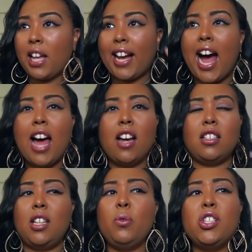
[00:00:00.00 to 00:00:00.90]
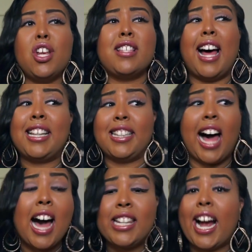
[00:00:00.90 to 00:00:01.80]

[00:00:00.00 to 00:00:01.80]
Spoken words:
Like it was just a lot.